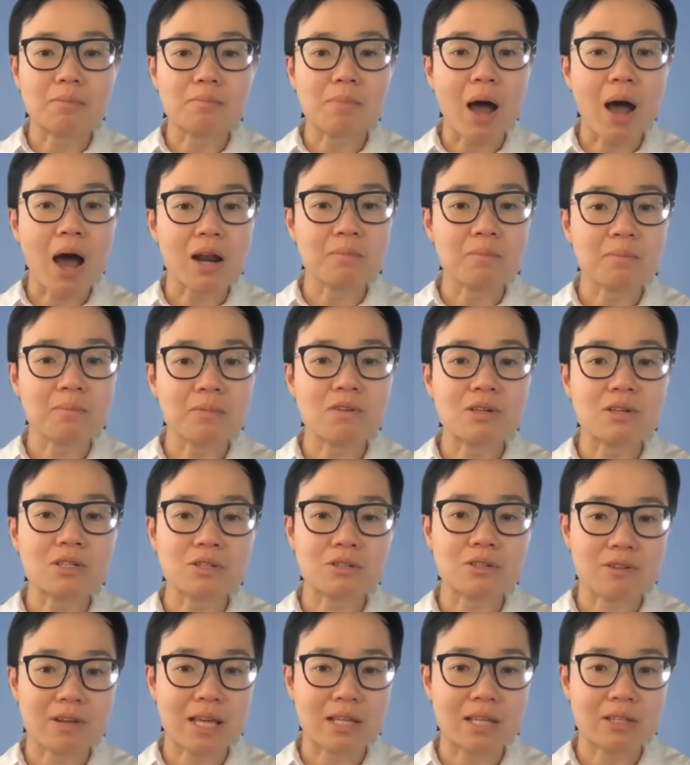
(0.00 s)
bottom of your
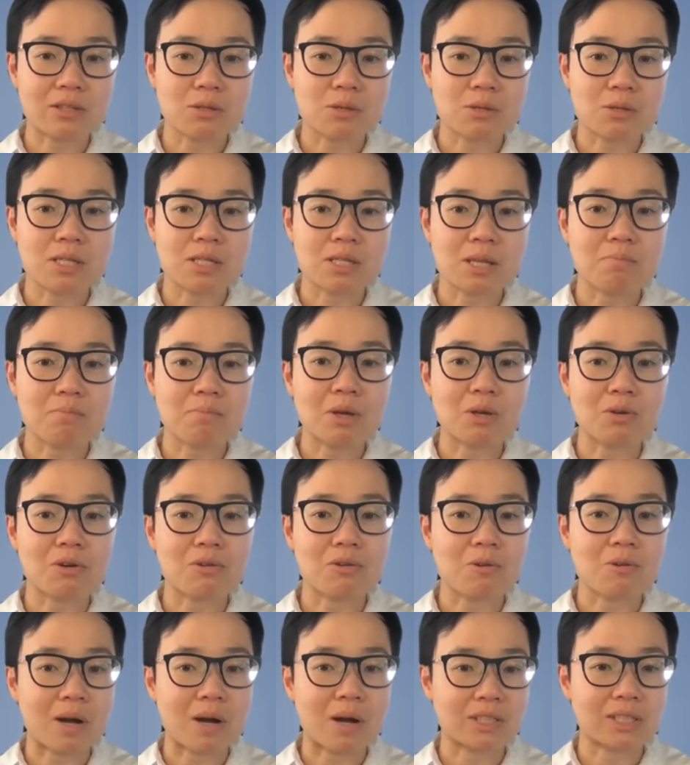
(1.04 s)
screen to submit your
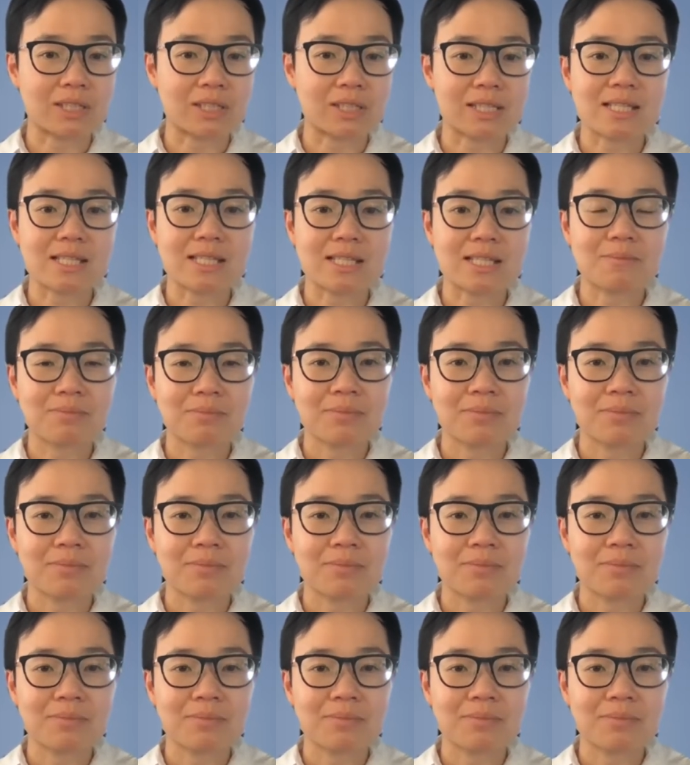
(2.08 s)
questions.